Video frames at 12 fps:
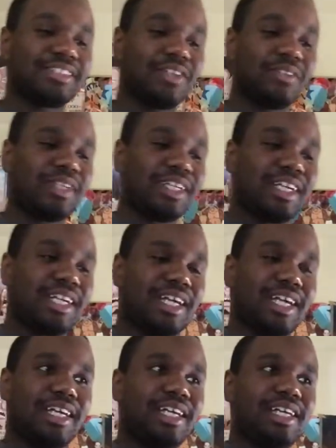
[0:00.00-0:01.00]
So
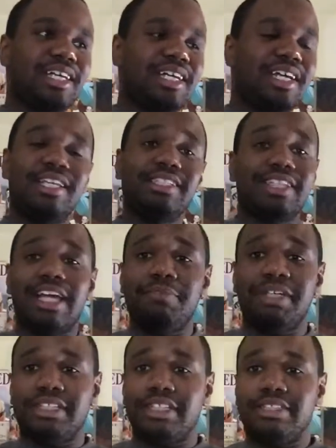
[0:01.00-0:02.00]
it's not a
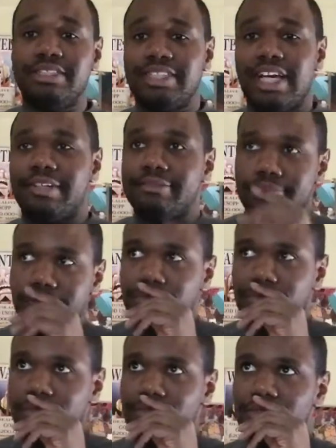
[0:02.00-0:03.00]
big deal.
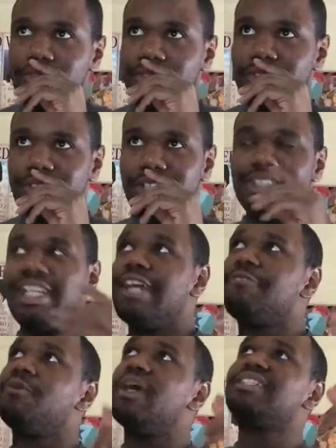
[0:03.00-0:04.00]
It's
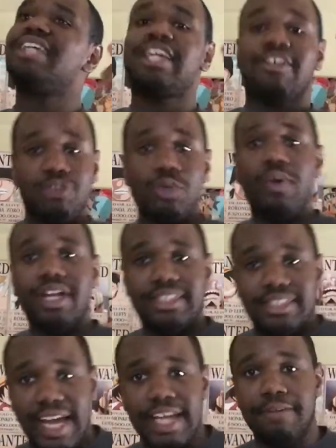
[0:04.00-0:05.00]
like if you want
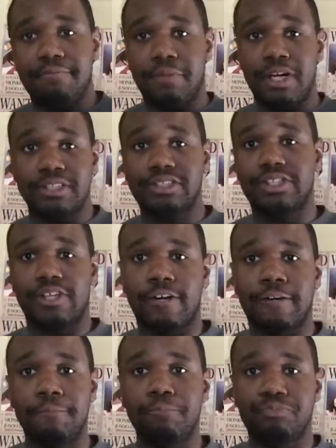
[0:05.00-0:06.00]
to date a monster
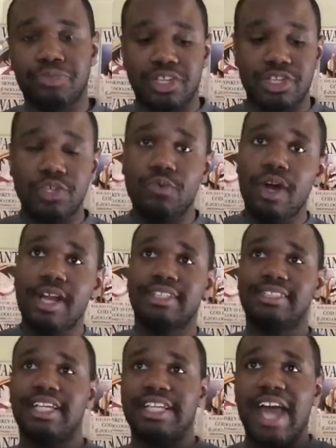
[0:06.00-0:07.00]
girl, you want to
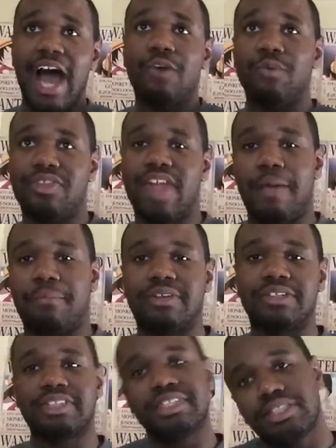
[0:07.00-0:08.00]
sit down with that
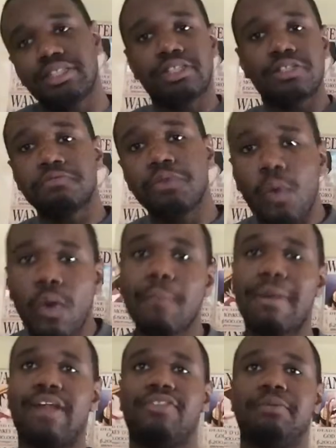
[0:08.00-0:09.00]
person to learn more
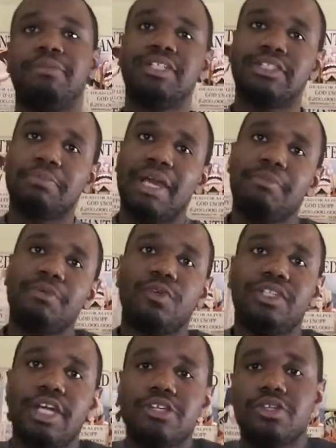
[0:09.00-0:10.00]
about them. So maybe
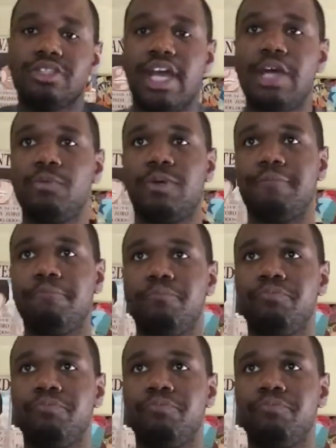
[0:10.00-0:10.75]
one day you could date one.